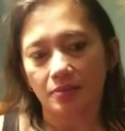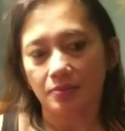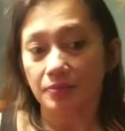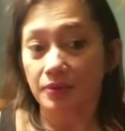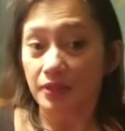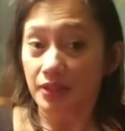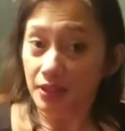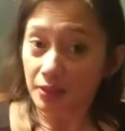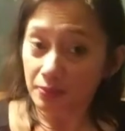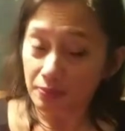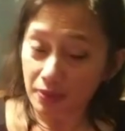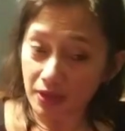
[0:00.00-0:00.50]

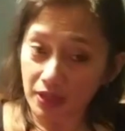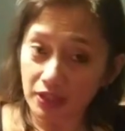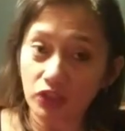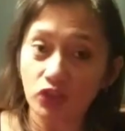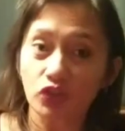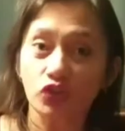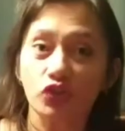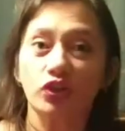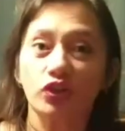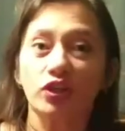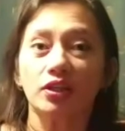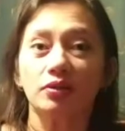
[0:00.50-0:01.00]
be the
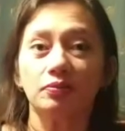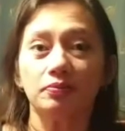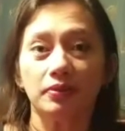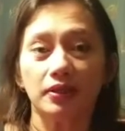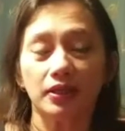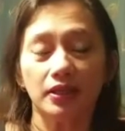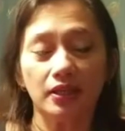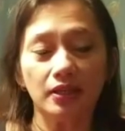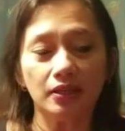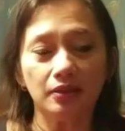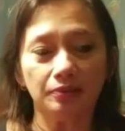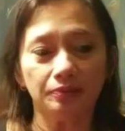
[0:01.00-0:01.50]
best you can
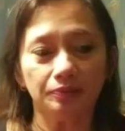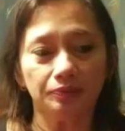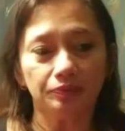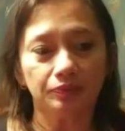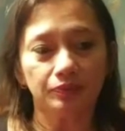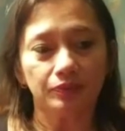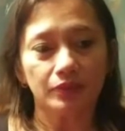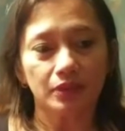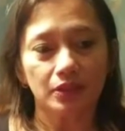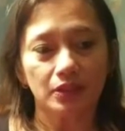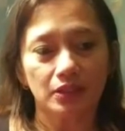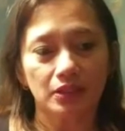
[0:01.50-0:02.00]
be,
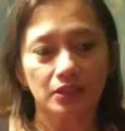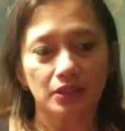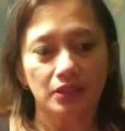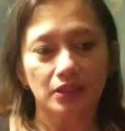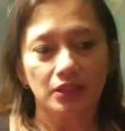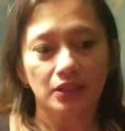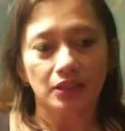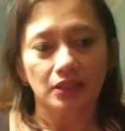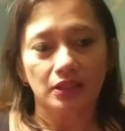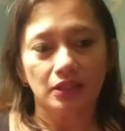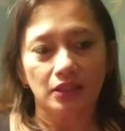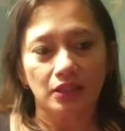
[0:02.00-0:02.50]

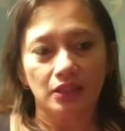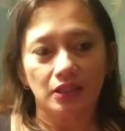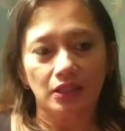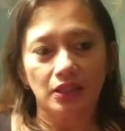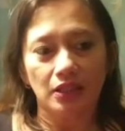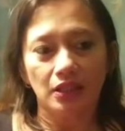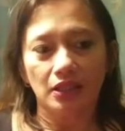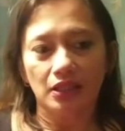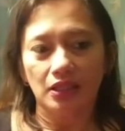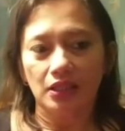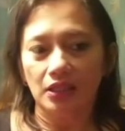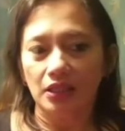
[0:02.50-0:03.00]

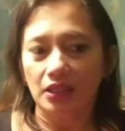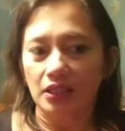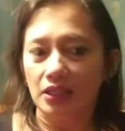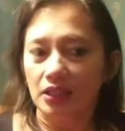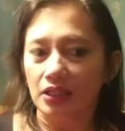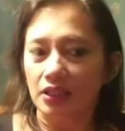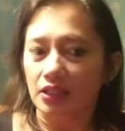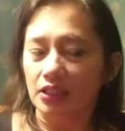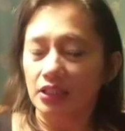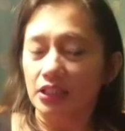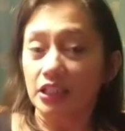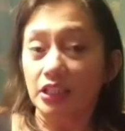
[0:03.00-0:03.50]

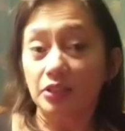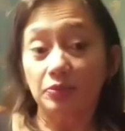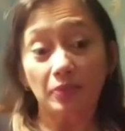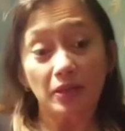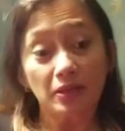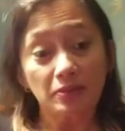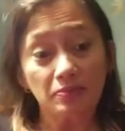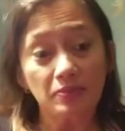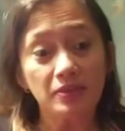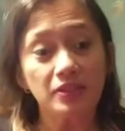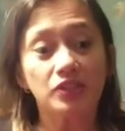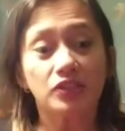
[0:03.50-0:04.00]
and it
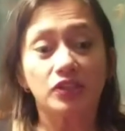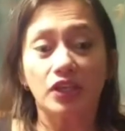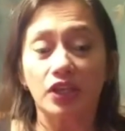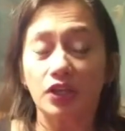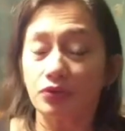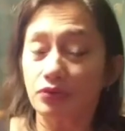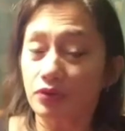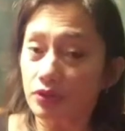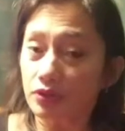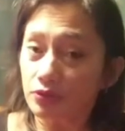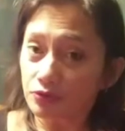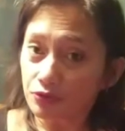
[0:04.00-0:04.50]
might be
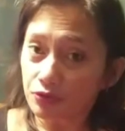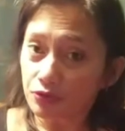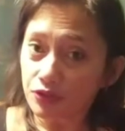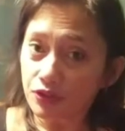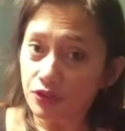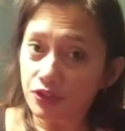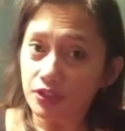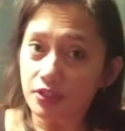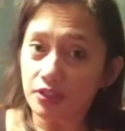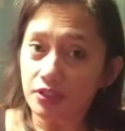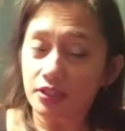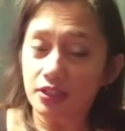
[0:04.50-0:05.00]
scary at
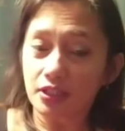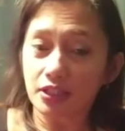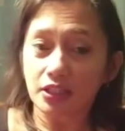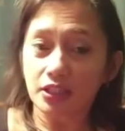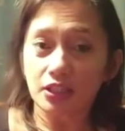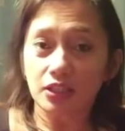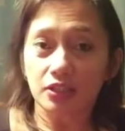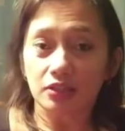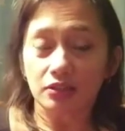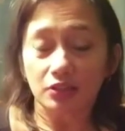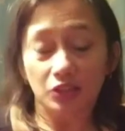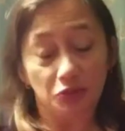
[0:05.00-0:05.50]
first,
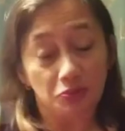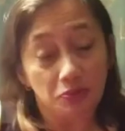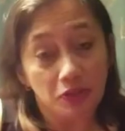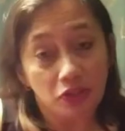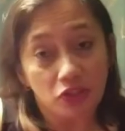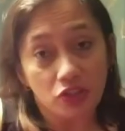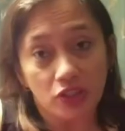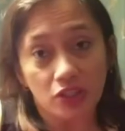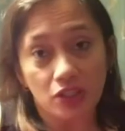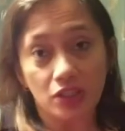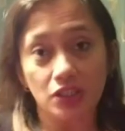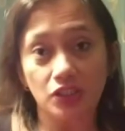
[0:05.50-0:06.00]

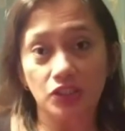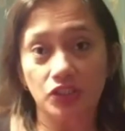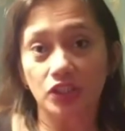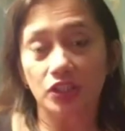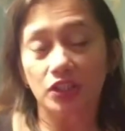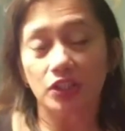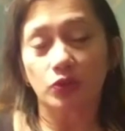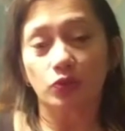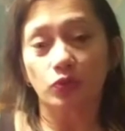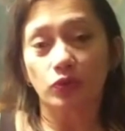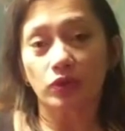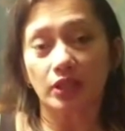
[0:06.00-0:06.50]
especially
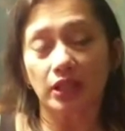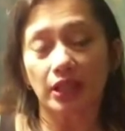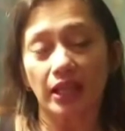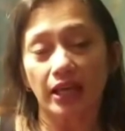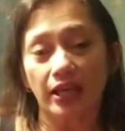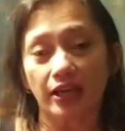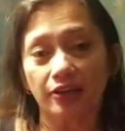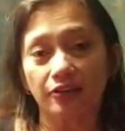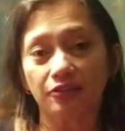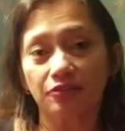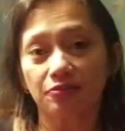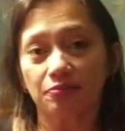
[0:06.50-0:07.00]
dealing with
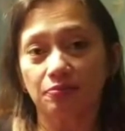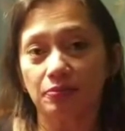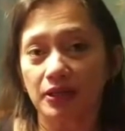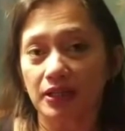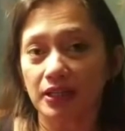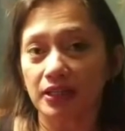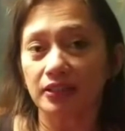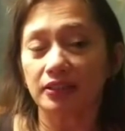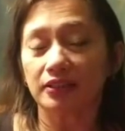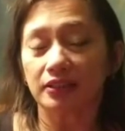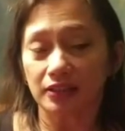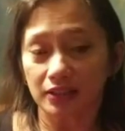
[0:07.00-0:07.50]
life,
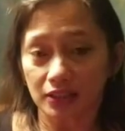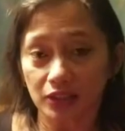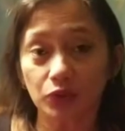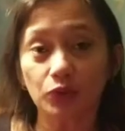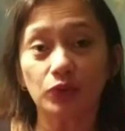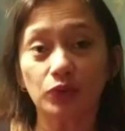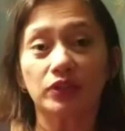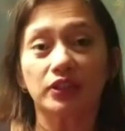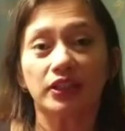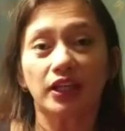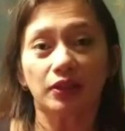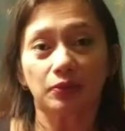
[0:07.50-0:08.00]
but it
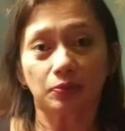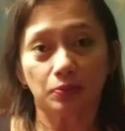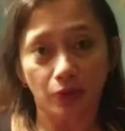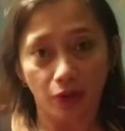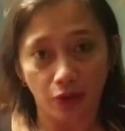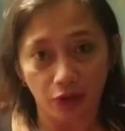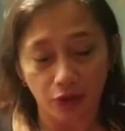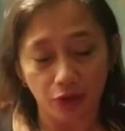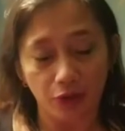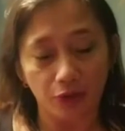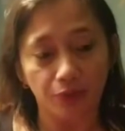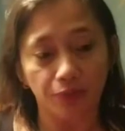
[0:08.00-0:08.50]
will get
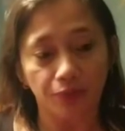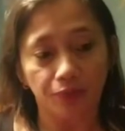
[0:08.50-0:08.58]
better.